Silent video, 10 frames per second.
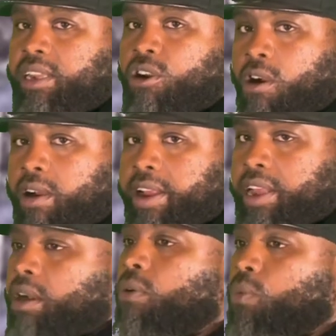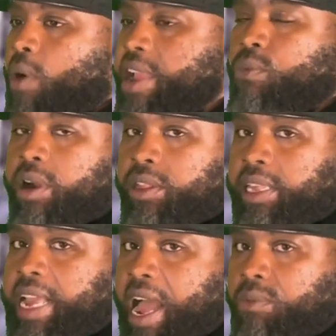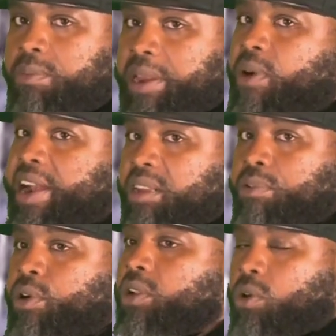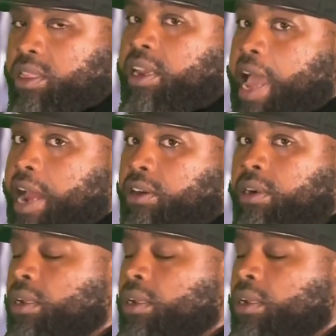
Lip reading: car in right where the guy would be riding a point on the ladder.